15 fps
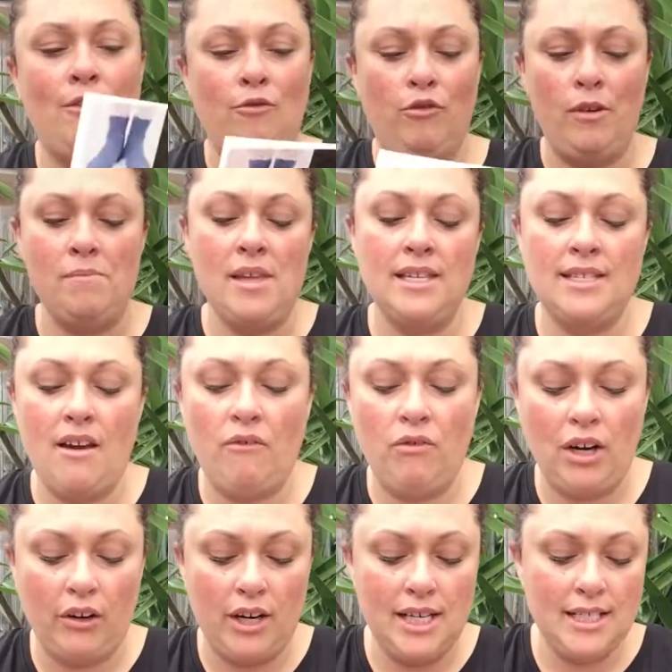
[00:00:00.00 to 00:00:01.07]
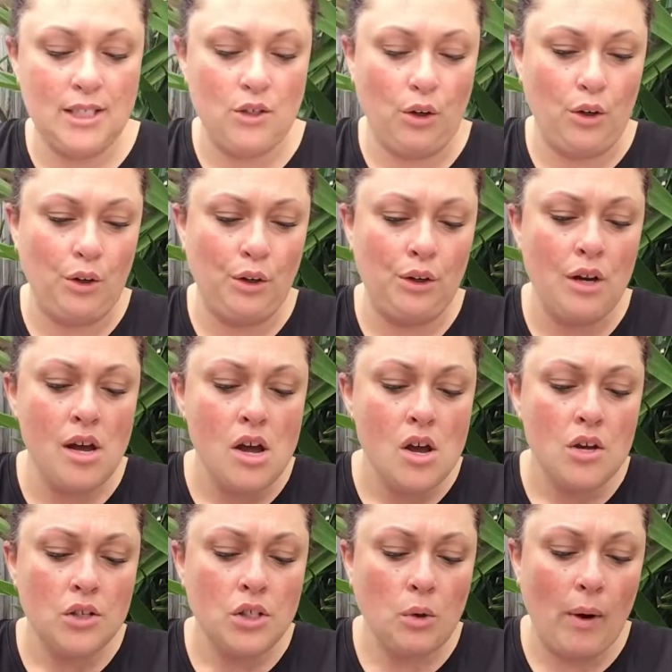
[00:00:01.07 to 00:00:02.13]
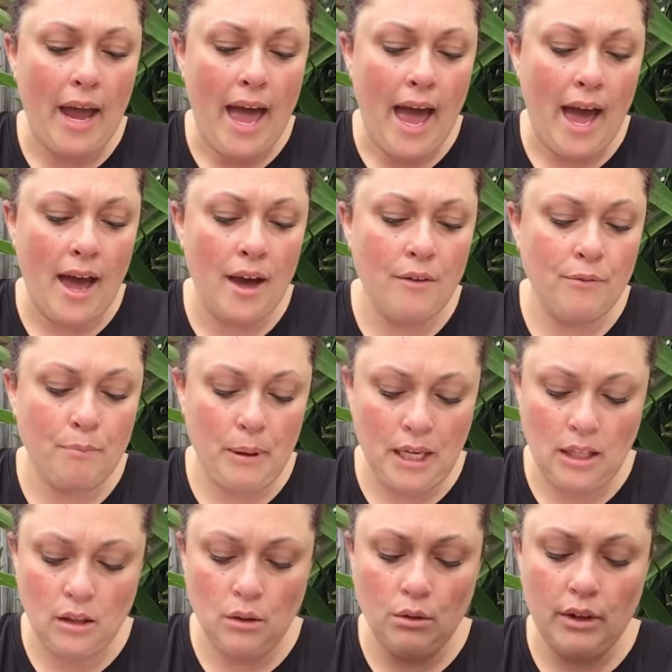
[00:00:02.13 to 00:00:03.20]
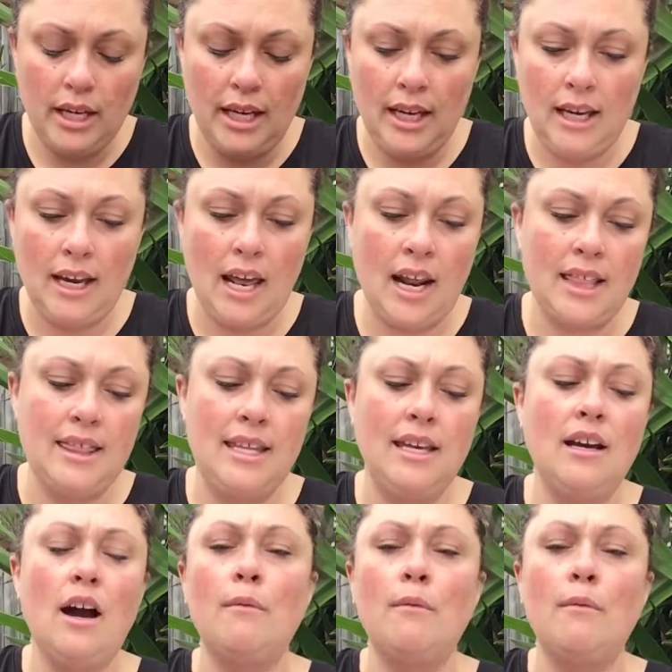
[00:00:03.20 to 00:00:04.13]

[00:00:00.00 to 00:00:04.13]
from this very soon. So I have been looking and I think I'm